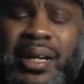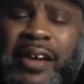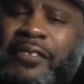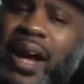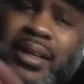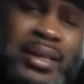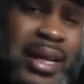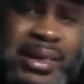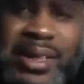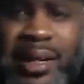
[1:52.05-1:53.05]
They finally
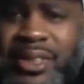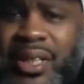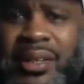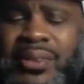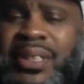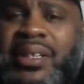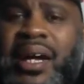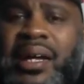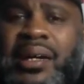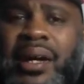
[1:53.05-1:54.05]
let us out of jail
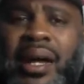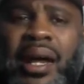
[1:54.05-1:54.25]
today,